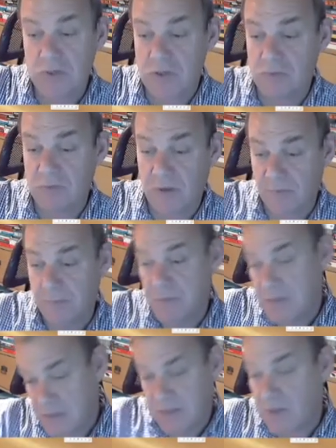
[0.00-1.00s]
to run the
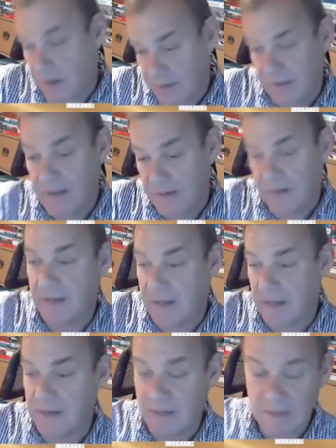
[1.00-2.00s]
business, crank the handle
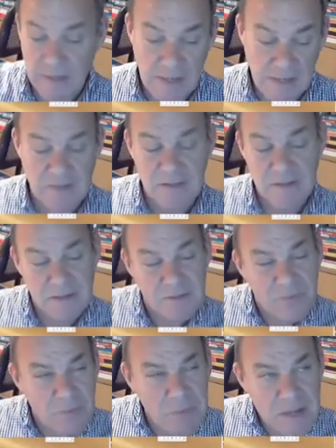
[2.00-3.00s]
again. And
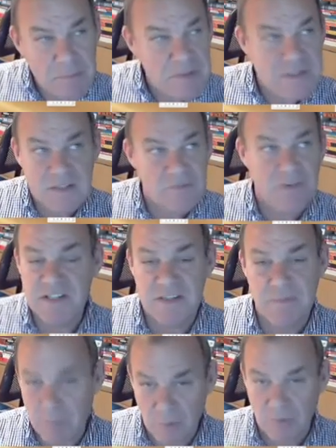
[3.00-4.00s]
for me, business is very
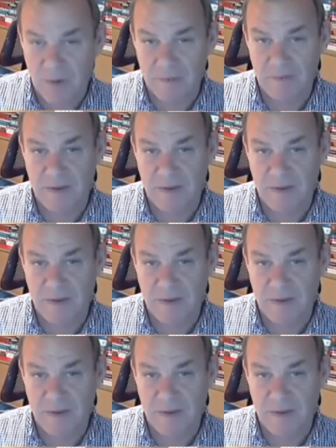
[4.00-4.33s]
simple like that.